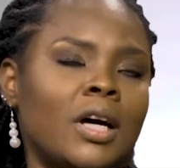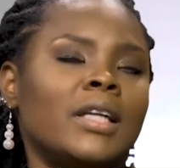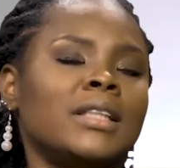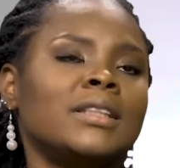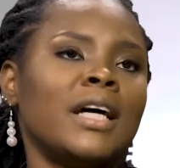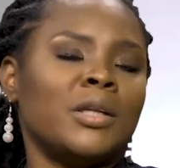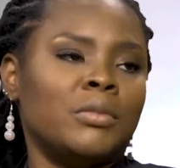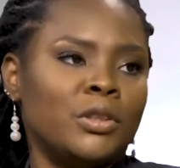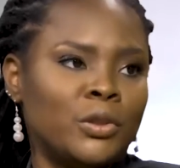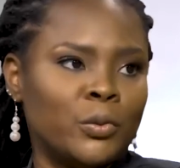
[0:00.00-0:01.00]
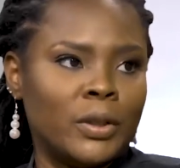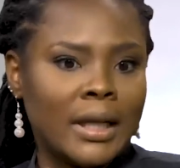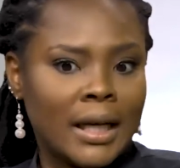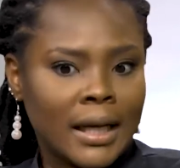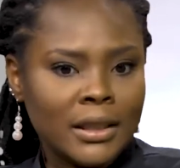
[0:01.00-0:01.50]
understandably so,
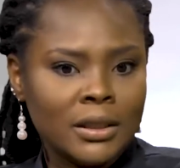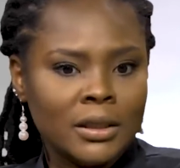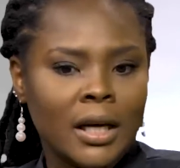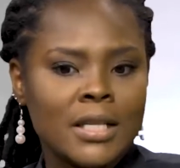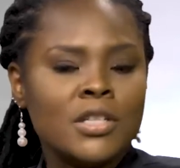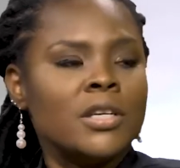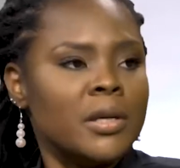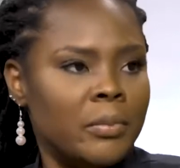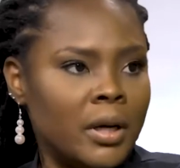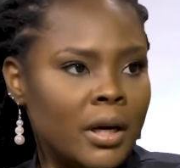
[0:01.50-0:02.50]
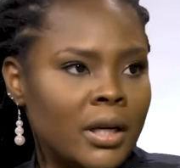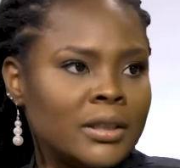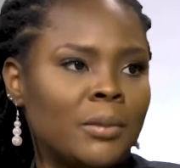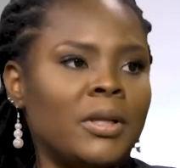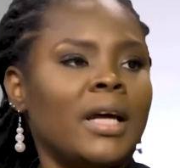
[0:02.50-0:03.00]
they like a term,
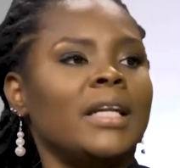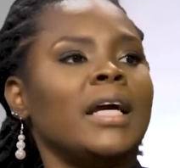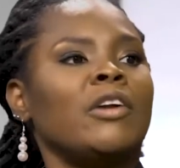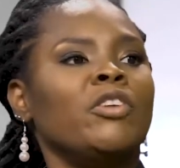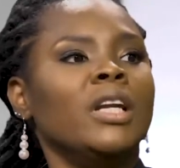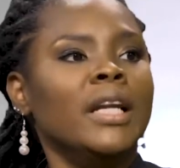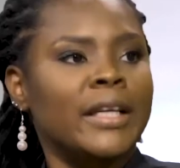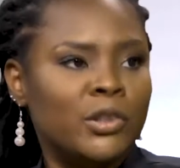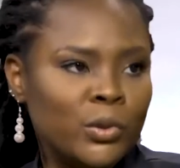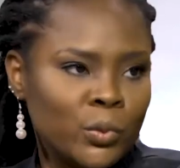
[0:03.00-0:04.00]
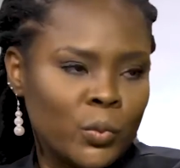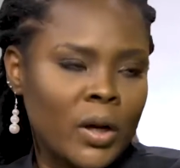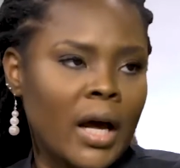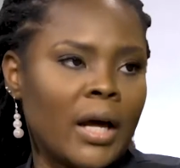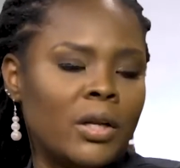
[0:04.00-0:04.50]
something that they can relate to,
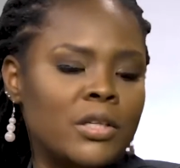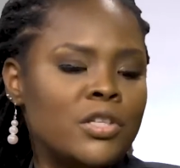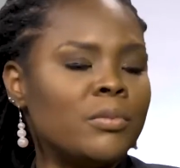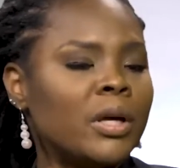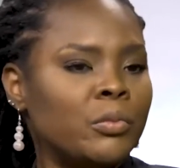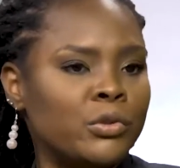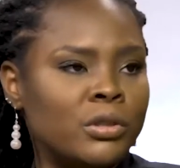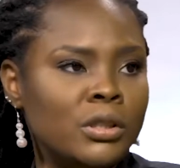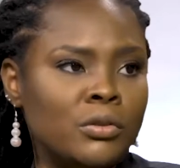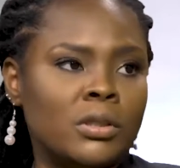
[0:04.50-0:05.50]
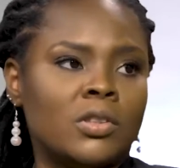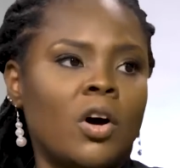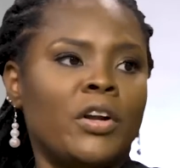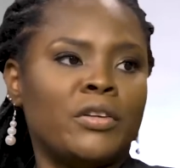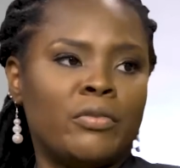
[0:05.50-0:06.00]
and the term that we usually use is
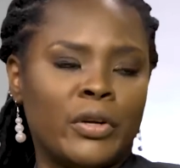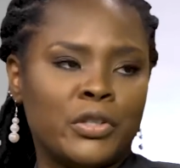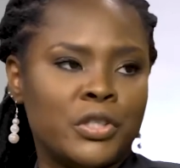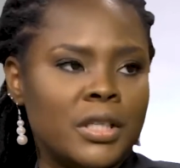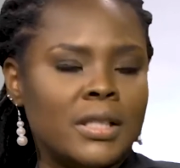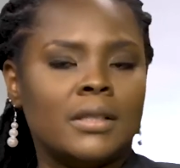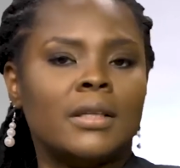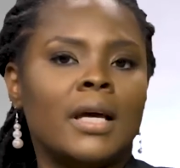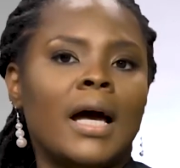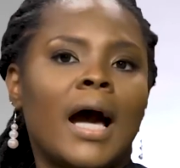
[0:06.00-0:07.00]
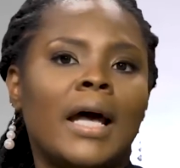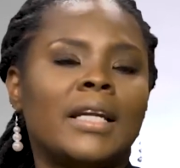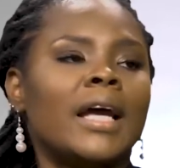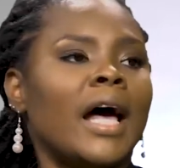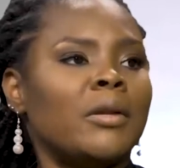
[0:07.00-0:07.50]
undifferentiated, and
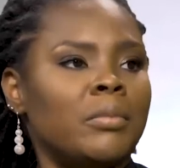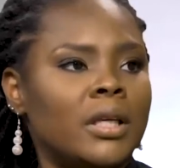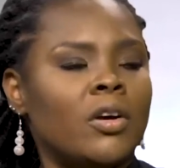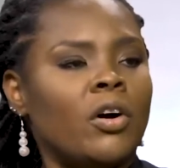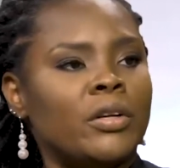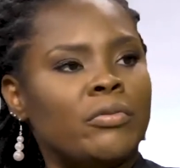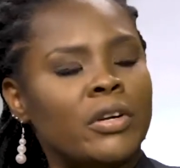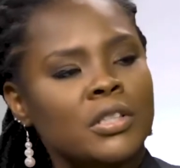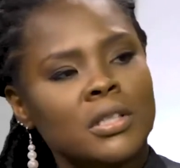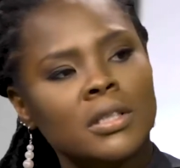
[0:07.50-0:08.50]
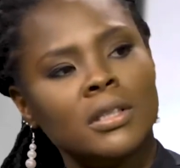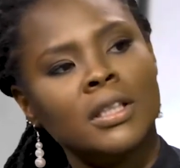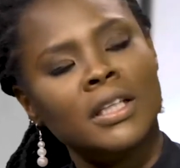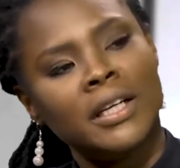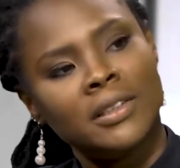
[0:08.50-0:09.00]
it can be undifferentiated
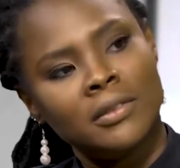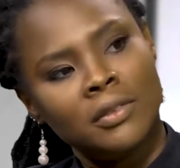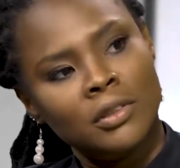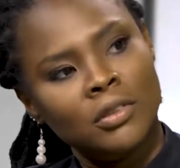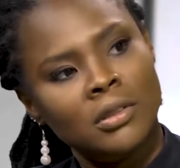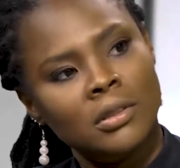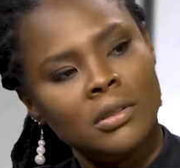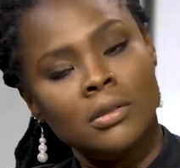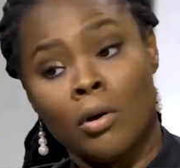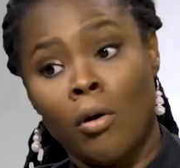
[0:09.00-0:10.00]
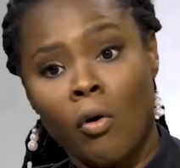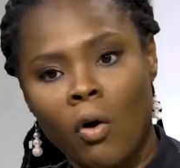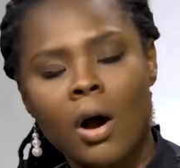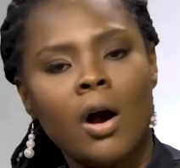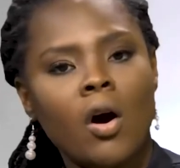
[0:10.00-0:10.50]
connective tissue disease
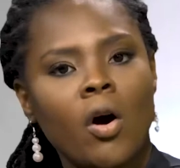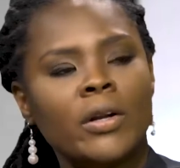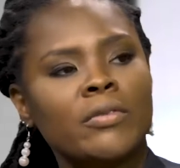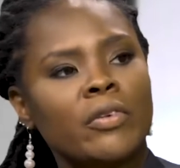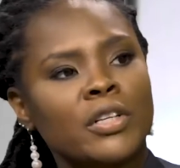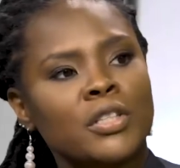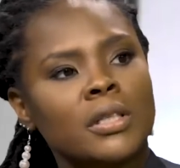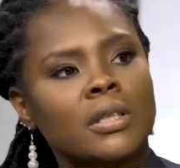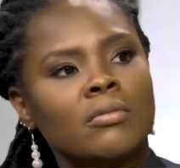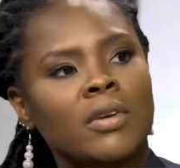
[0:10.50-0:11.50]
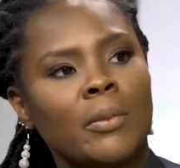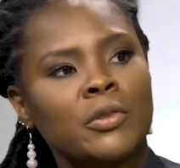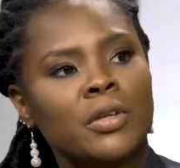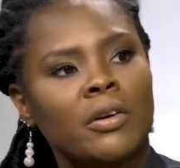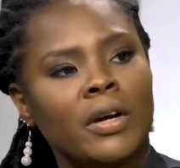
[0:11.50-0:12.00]
or undifferentiated
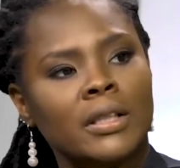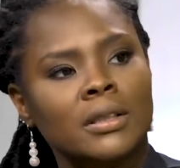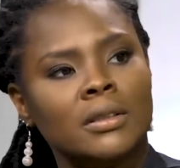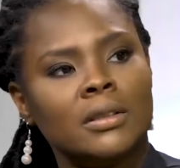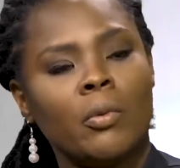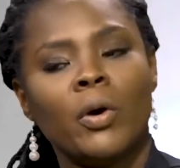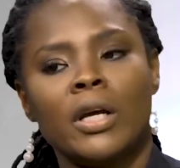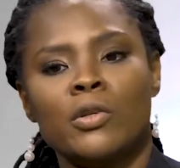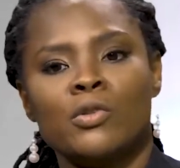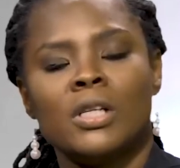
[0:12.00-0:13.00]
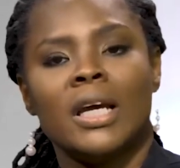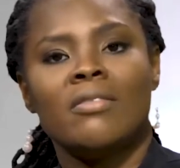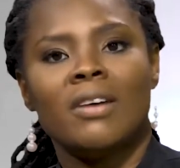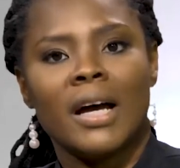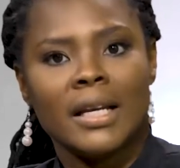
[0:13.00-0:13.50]
inflammatory arthritis. And what I usually
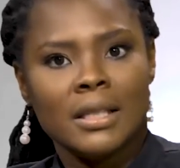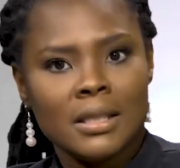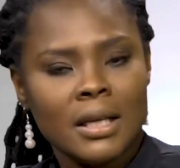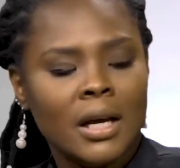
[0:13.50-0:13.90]
advise,